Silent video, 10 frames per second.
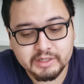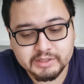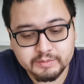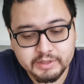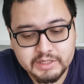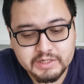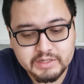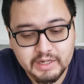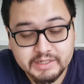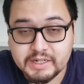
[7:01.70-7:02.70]
as much
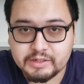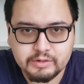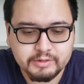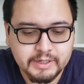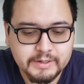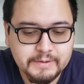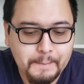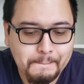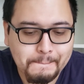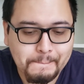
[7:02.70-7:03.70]
as I know now
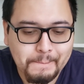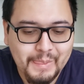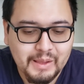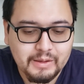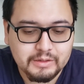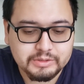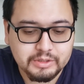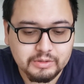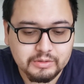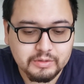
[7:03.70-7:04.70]

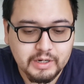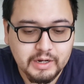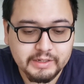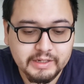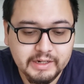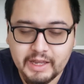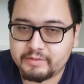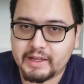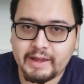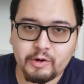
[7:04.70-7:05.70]
so I didn't have
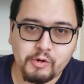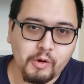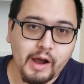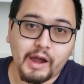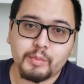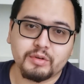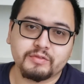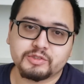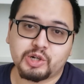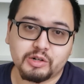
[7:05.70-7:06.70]
that whole hype
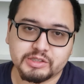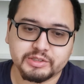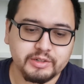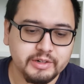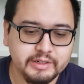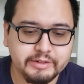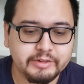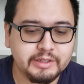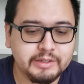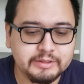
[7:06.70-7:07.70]
of Charizard and
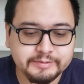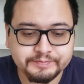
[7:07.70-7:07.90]
everything